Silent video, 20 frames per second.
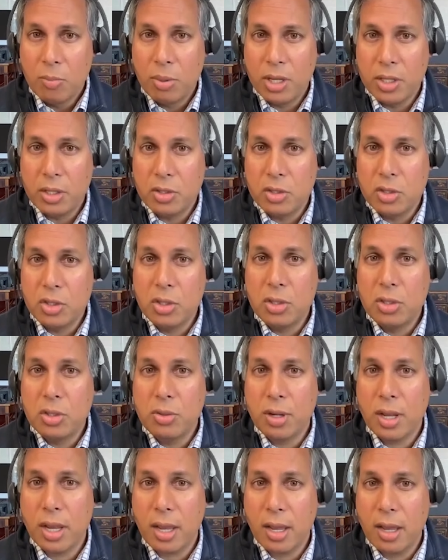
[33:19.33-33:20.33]
but do
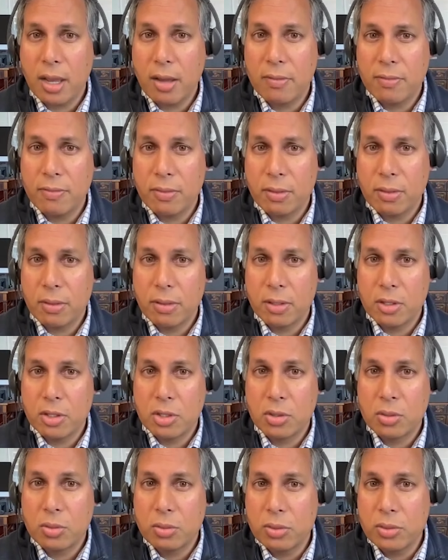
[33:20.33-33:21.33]
you have the
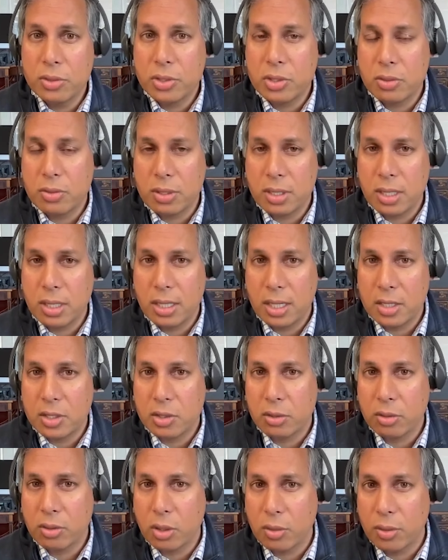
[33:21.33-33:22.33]
tools you need
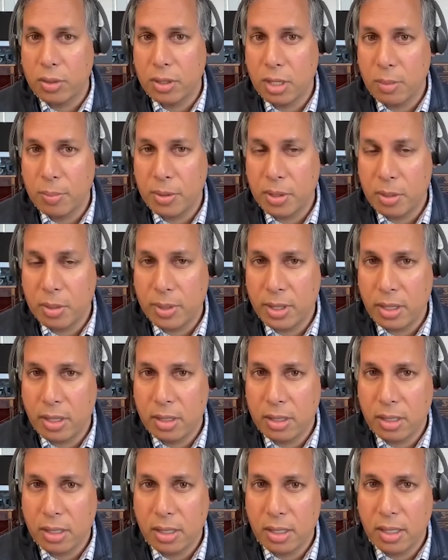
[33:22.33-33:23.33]
as you're growing up in
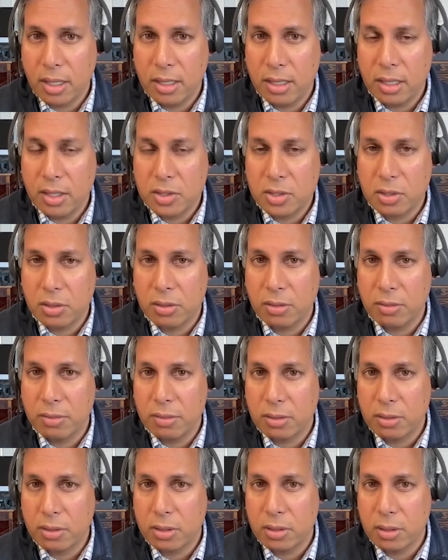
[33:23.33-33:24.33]
America and as you're
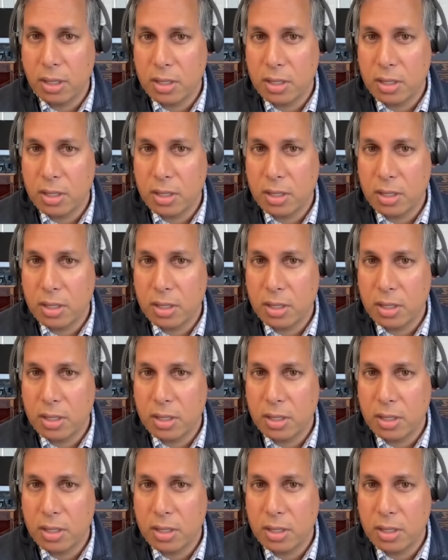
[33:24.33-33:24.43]
uh,